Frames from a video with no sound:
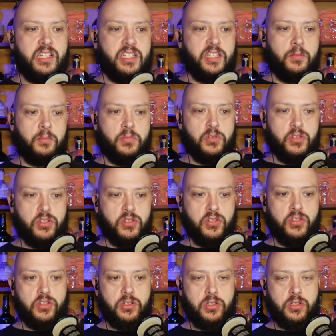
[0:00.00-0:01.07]
some
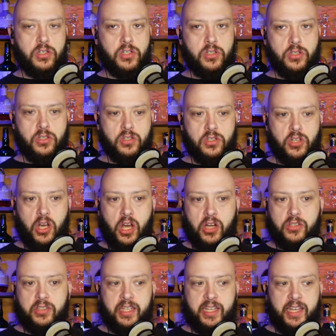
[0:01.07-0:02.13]

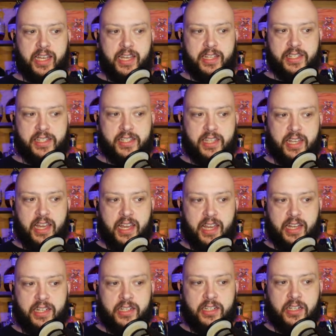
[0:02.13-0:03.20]
chocolate hints
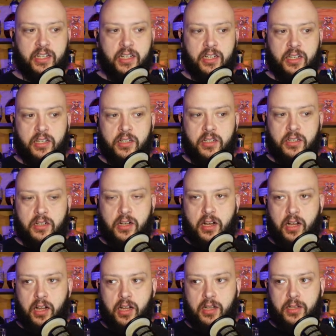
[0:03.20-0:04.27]
and
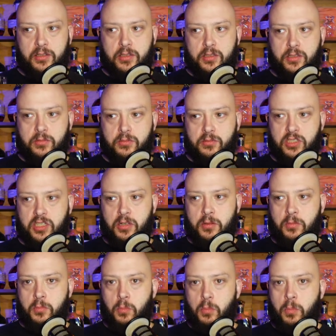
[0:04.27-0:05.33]
uh,
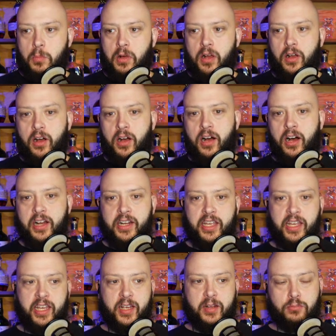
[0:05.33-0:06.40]
some
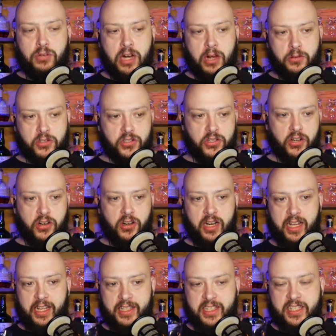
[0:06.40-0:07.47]
honey and brown sugar
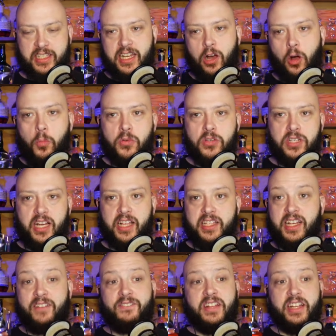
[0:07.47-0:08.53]
hints. It's got almost got
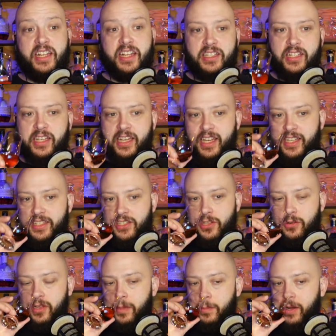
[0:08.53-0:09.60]
it's got vanilla hints
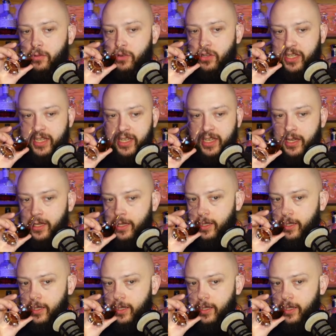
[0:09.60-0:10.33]
to it. I mean, it really